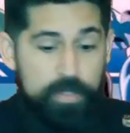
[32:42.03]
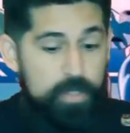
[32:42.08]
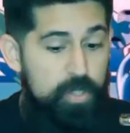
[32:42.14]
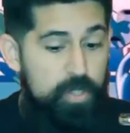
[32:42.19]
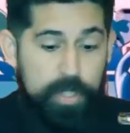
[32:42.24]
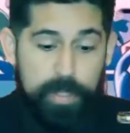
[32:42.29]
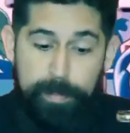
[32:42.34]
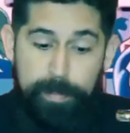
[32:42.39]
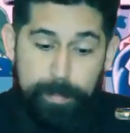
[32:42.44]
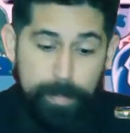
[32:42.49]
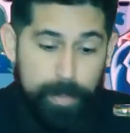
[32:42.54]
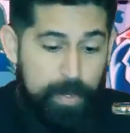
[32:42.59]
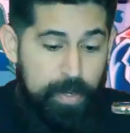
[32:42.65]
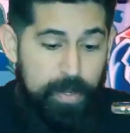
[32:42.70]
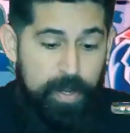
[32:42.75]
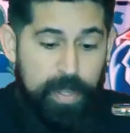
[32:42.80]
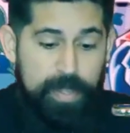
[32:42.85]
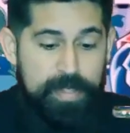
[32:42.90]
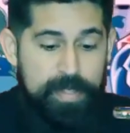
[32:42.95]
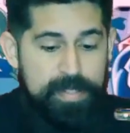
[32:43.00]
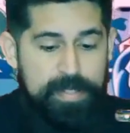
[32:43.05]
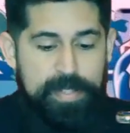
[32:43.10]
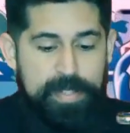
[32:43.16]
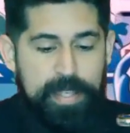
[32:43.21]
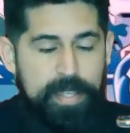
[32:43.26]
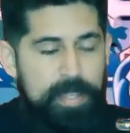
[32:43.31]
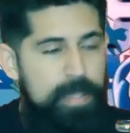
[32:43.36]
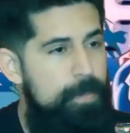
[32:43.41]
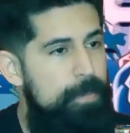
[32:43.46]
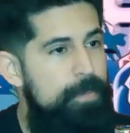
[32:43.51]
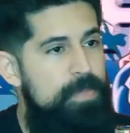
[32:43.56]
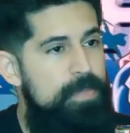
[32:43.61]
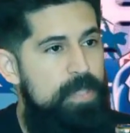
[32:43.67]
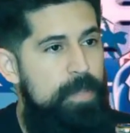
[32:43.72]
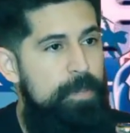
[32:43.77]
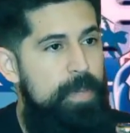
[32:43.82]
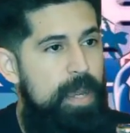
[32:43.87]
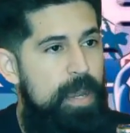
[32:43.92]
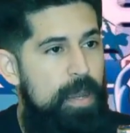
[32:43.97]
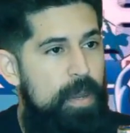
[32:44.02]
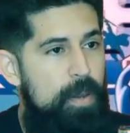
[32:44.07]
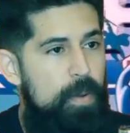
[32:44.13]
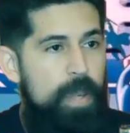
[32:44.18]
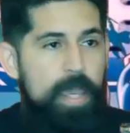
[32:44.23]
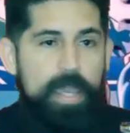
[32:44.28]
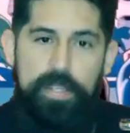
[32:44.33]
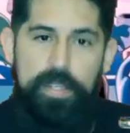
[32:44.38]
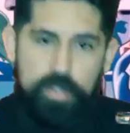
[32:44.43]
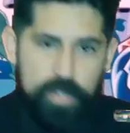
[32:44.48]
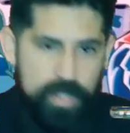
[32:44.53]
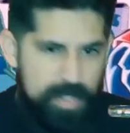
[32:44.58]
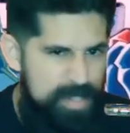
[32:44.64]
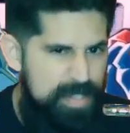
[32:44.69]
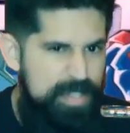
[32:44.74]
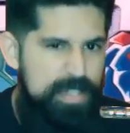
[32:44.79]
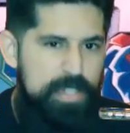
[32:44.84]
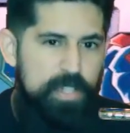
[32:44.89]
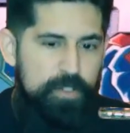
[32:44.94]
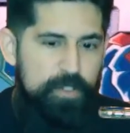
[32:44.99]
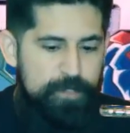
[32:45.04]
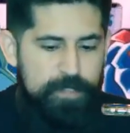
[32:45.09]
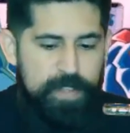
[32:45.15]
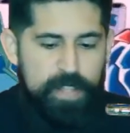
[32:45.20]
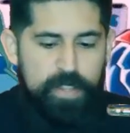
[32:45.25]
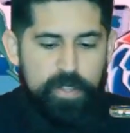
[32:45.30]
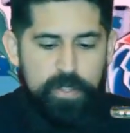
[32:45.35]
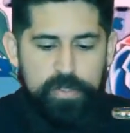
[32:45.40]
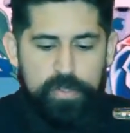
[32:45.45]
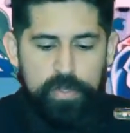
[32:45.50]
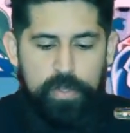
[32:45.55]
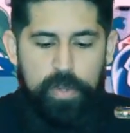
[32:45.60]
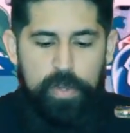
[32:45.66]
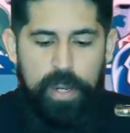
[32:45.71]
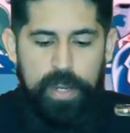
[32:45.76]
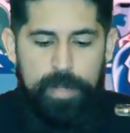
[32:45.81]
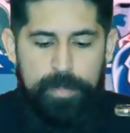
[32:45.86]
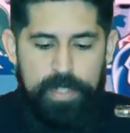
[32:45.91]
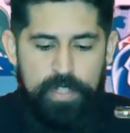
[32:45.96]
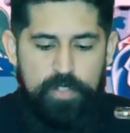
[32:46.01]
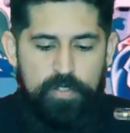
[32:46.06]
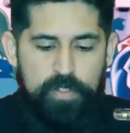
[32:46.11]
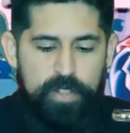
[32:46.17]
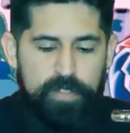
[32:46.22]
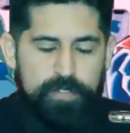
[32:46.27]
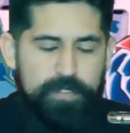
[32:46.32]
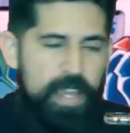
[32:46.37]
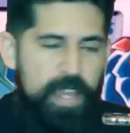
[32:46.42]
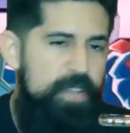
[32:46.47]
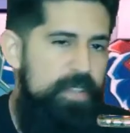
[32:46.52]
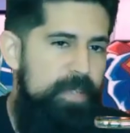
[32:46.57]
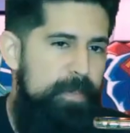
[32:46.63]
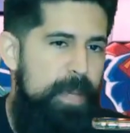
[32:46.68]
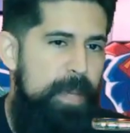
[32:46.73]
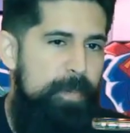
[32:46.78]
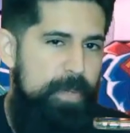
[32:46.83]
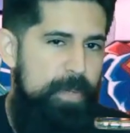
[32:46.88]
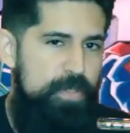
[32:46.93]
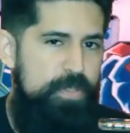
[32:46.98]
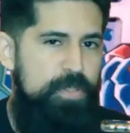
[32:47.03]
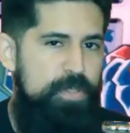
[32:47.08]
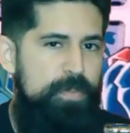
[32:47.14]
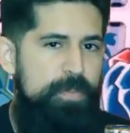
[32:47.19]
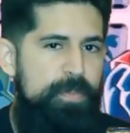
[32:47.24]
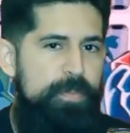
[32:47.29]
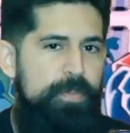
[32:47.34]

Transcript: you could put her on this team somehow, and you can still fit those requirements for the founding members,